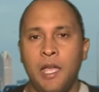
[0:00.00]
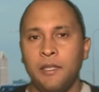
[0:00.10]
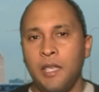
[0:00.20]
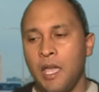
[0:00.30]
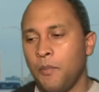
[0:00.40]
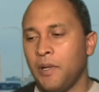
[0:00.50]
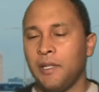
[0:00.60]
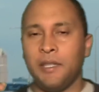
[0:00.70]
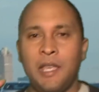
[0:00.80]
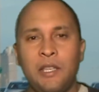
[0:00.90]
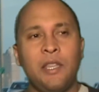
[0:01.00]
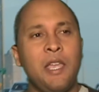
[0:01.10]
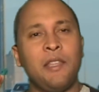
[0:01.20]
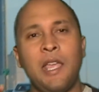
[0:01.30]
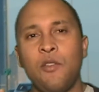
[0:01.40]
And see, but
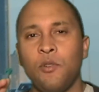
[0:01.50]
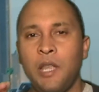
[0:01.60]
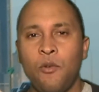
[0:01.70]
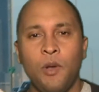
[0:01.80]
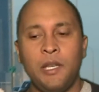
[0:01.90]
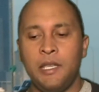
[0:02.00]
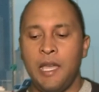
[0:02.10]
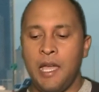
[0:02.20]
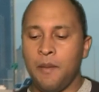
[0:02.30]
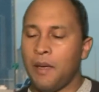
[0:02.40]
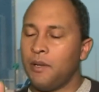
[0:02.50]
they run the game.